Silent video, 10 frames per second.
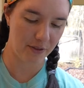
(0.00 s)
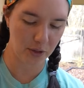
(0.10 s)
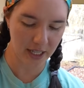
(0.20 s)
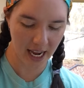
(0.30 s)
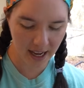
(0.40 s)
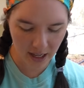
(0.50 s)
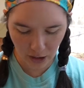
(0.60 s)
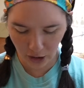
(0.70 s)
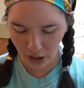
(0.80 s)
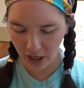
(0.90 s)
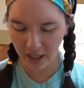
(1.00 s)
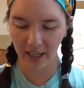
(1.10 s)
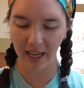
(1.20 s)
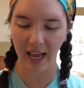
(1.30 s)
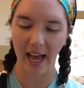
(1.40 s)
If you take a look
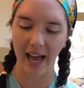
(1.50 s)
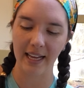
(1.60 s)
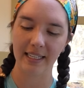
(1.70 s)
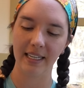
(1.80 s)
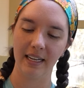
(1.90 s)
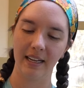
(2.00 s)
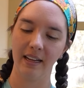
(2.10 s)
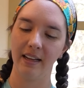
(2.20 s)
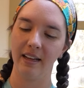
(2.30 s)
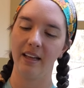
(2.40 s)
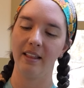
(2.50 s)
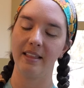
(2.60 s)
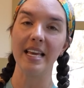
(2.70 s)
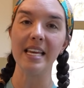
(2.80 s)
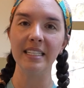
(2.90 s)
at
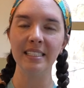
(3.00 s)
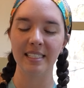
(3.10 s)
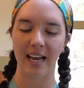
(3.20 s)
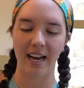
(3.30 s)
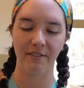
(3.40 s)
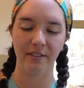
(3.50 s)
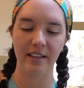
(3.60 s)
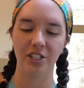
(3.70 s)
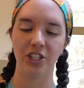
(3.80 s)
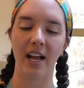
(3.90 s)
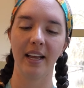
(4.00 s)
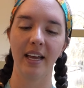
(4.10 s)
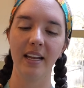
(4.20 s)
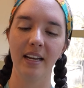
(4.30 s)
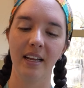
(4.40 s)
the inside of this jacket,